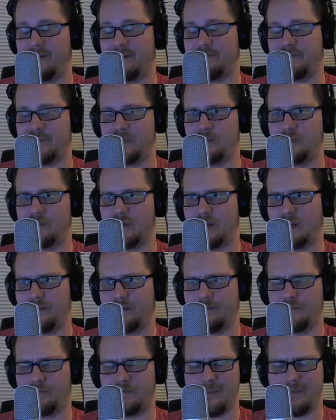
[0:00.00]
And if you
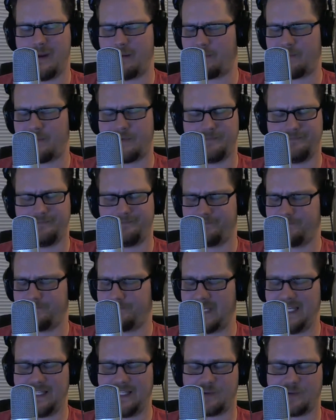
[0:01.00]
remember
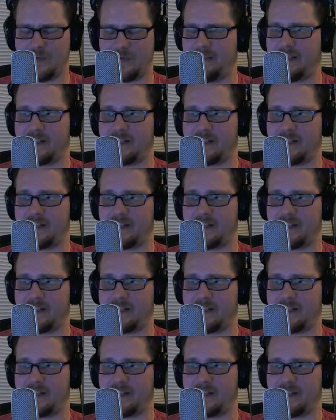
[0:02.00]
E3,